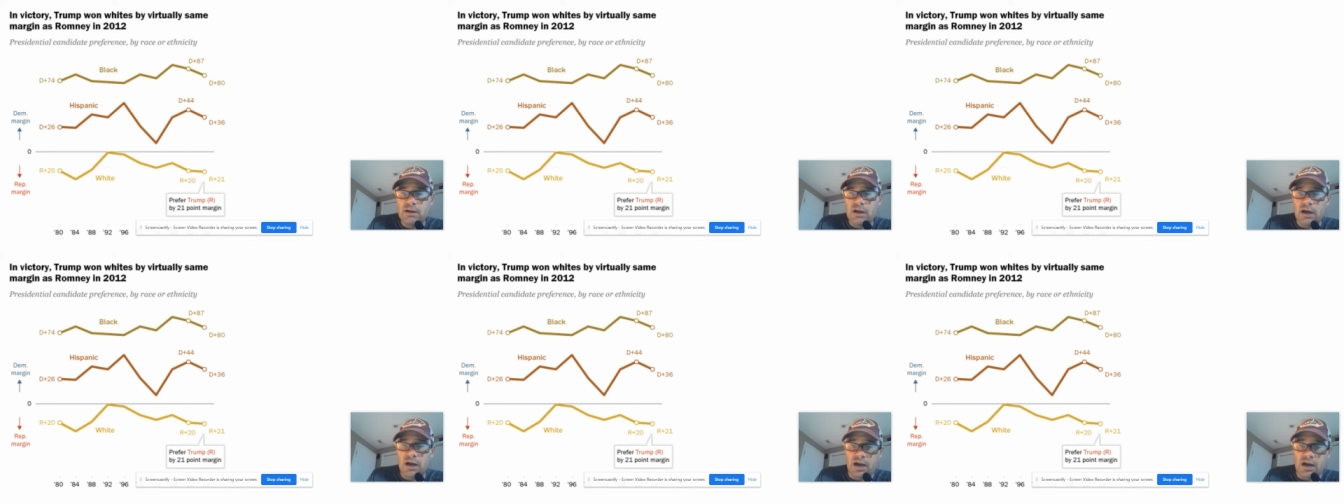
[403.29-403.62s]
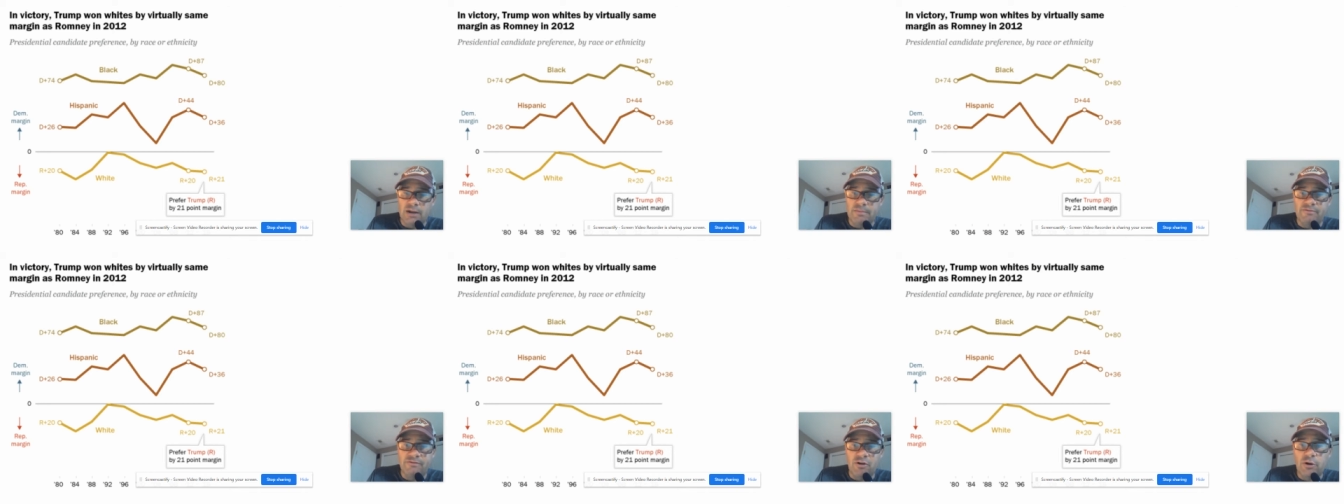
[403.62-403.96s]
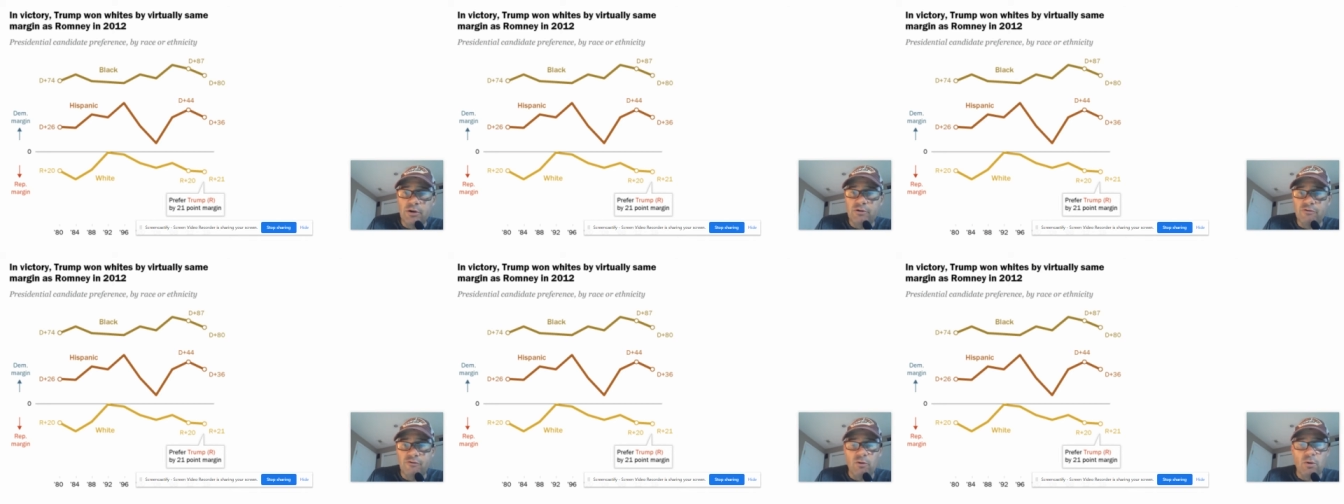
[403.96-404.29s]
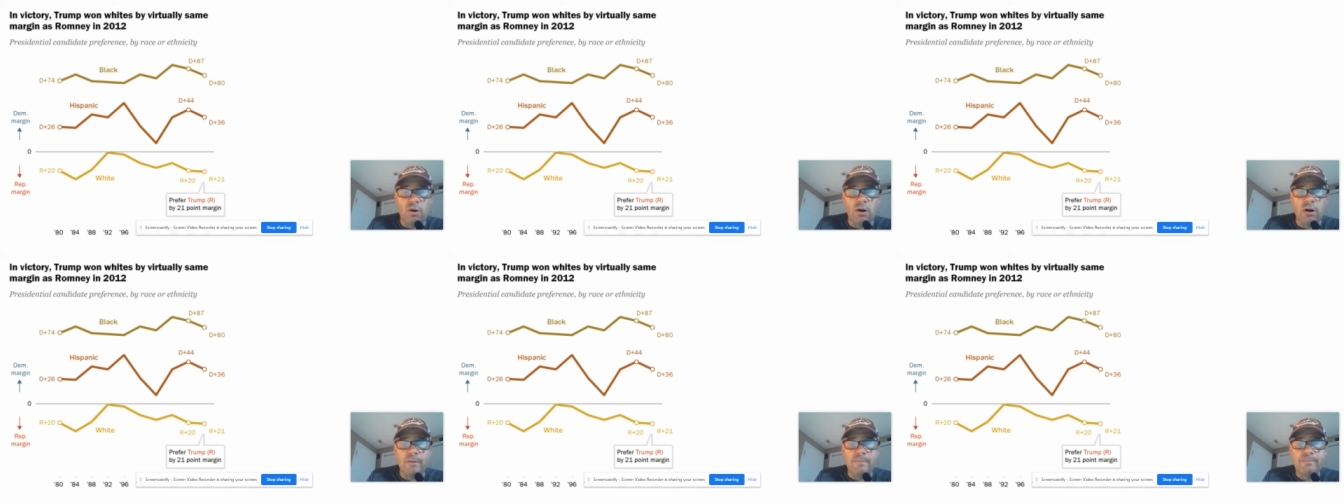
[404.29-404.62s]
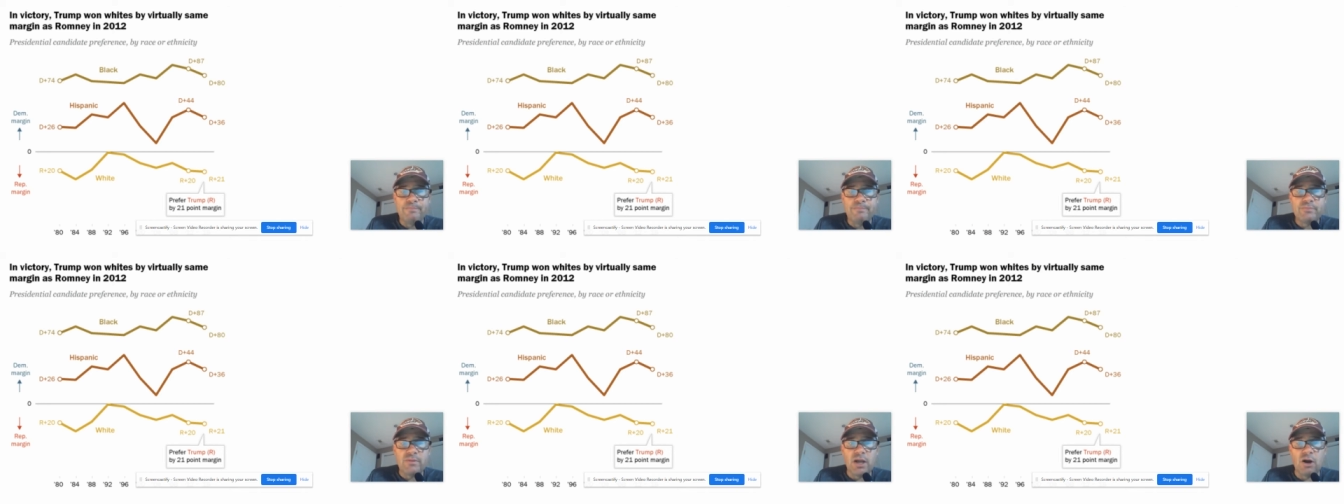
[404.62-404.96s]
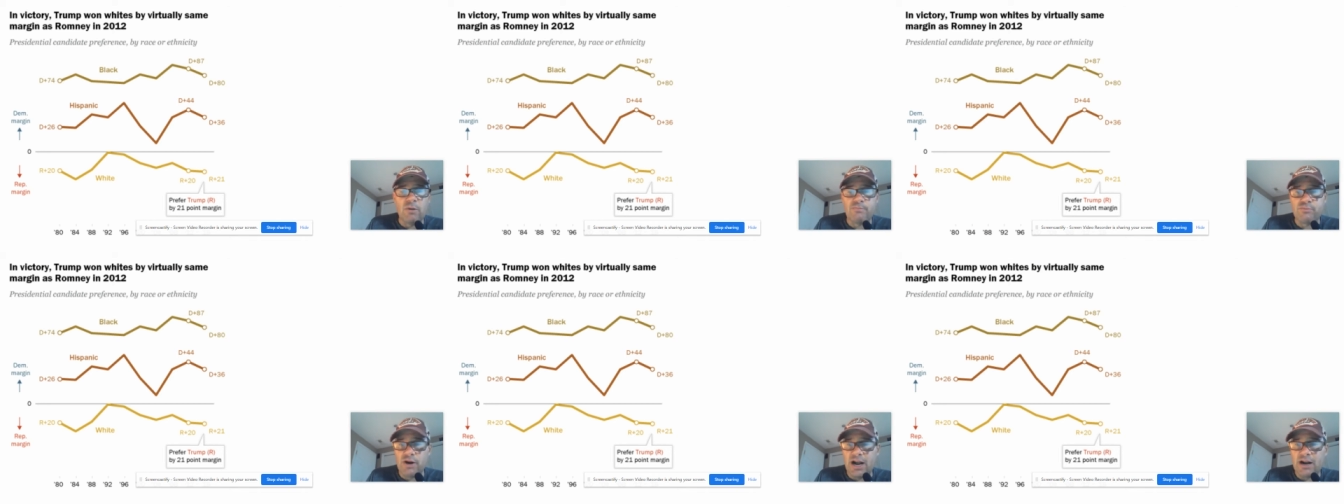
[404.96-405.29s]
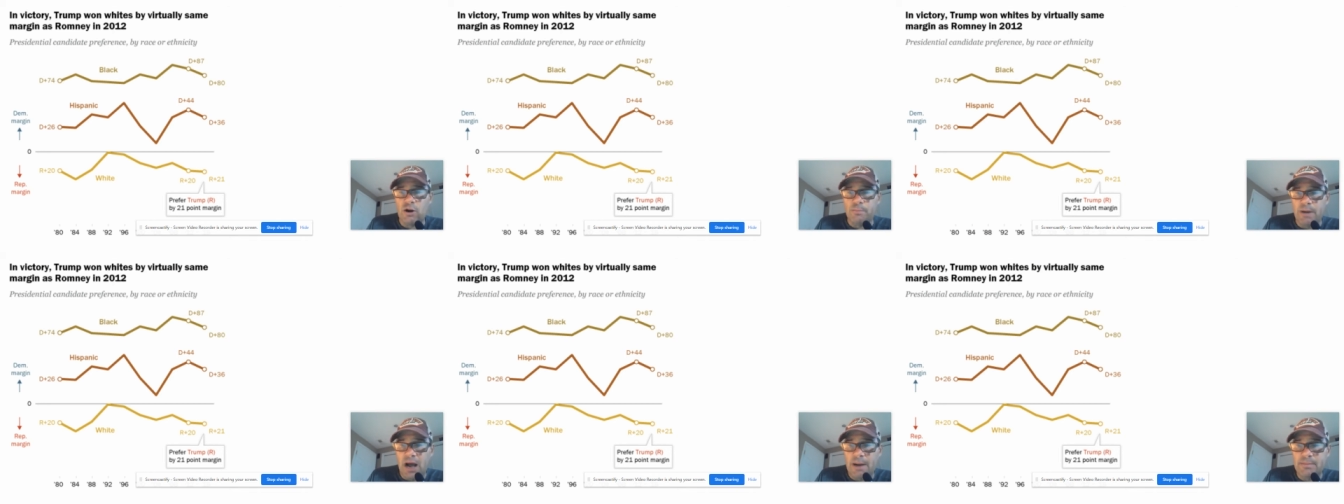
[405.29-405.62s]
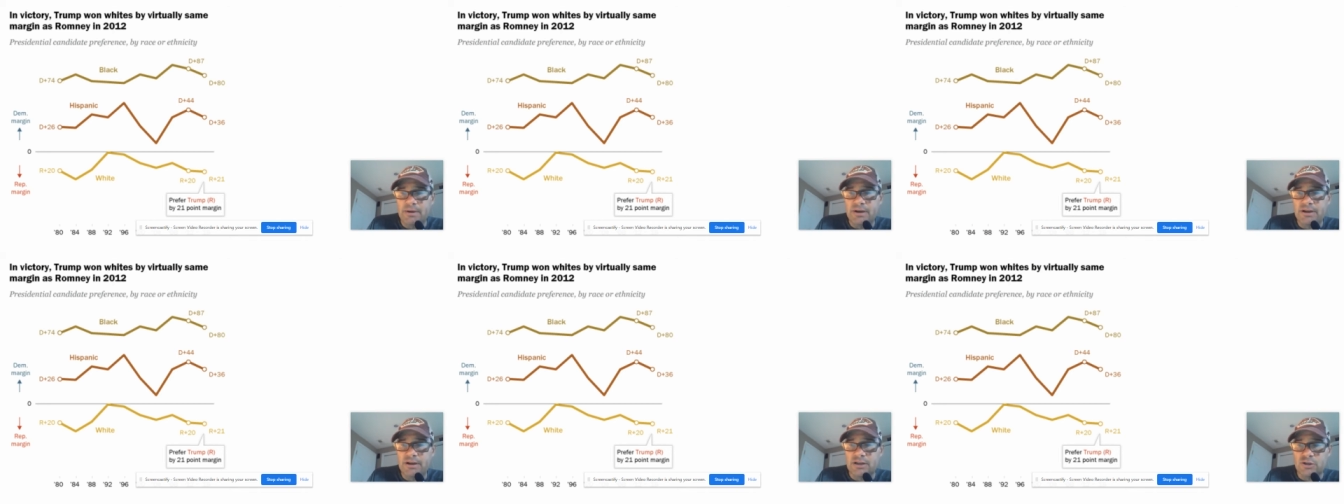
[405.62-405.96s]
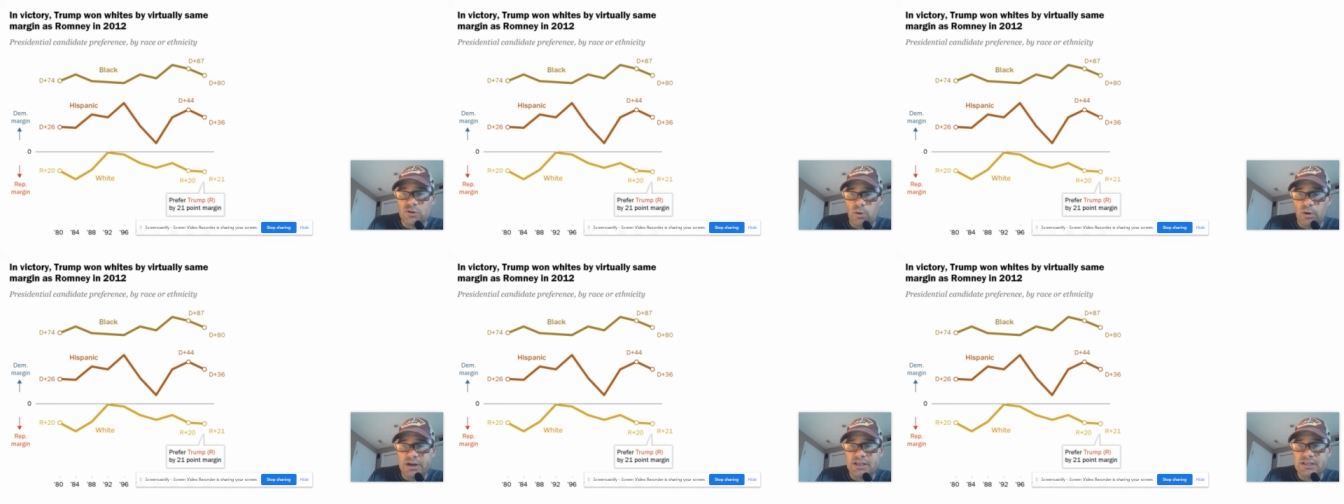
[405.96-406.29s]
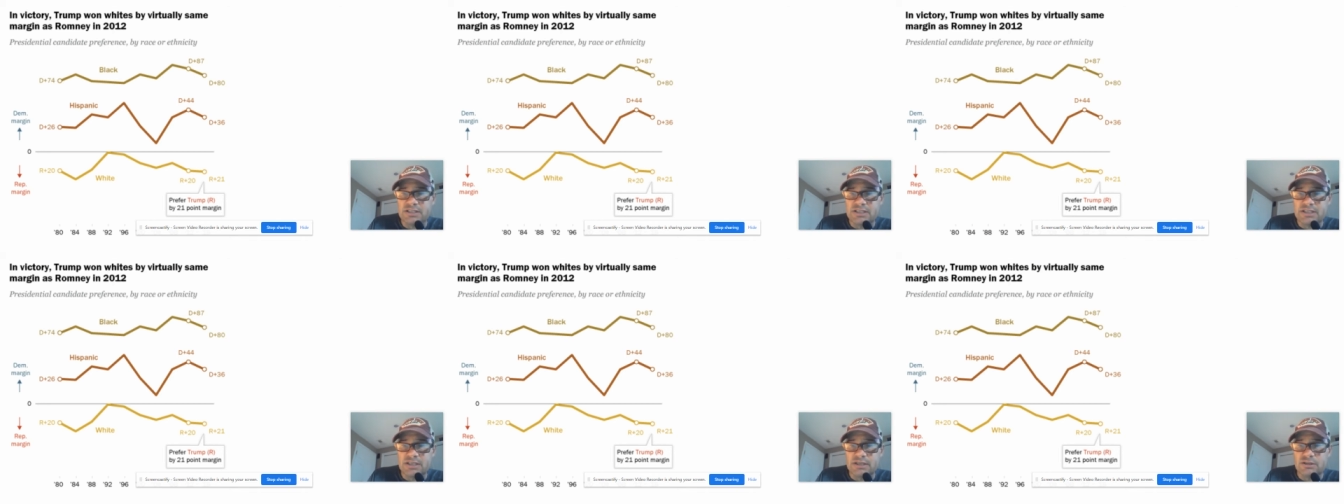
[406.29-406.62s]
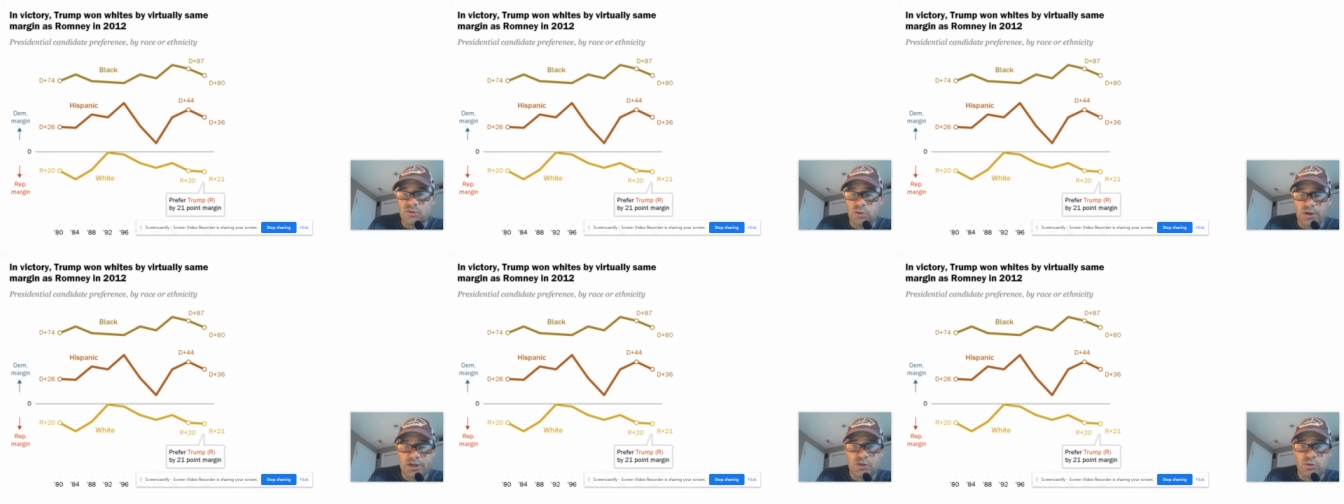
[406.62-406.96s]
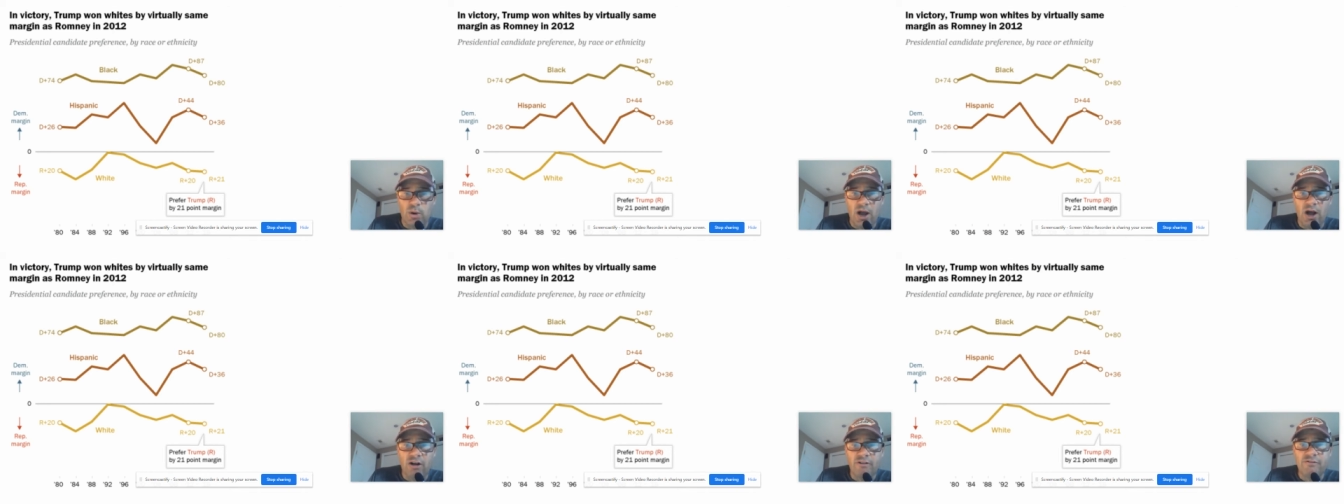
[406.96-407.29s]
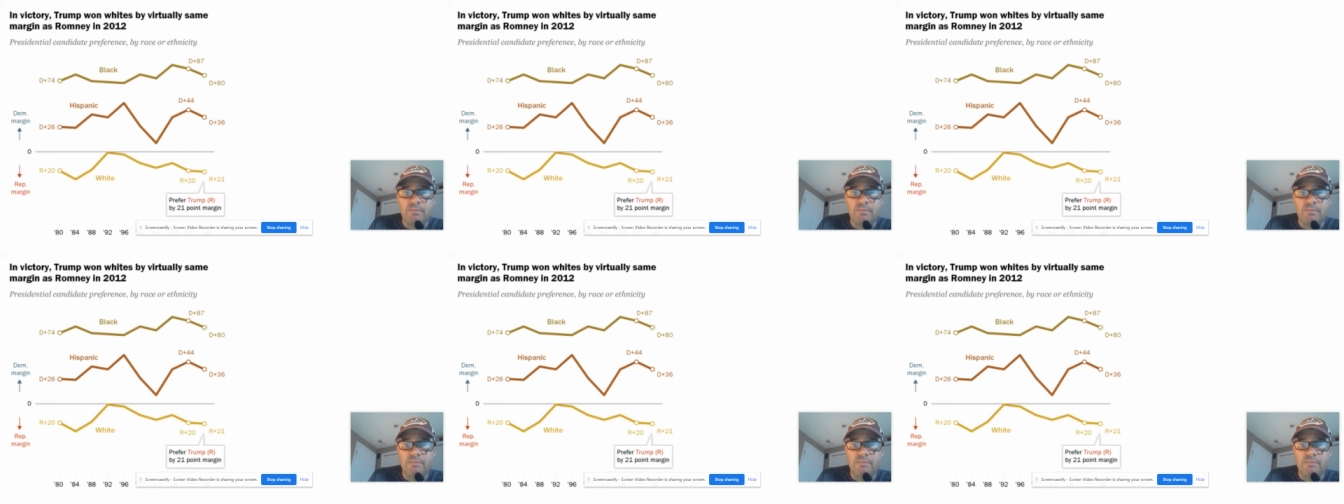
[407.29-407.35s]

um, voted for uh, Barack Obama in 20, 2012.